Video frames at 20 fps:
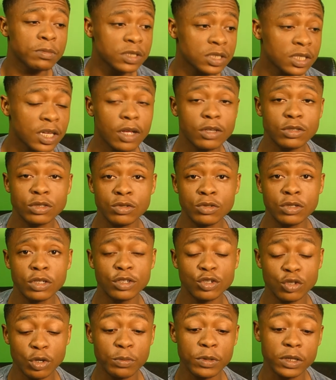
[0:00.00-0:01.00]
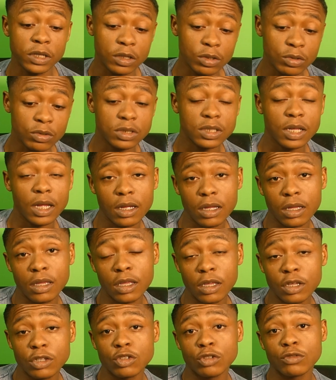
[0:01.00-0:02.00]
and it looks like a
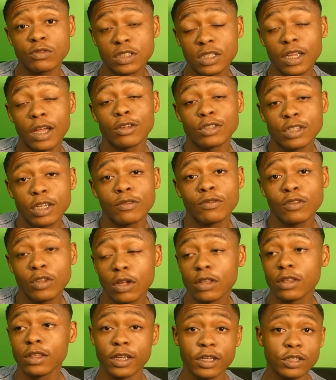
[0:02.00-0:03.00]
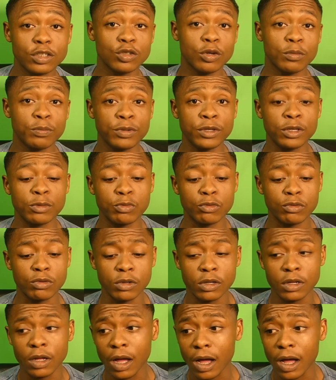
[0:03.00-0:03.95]
case of scouts have done their job, people.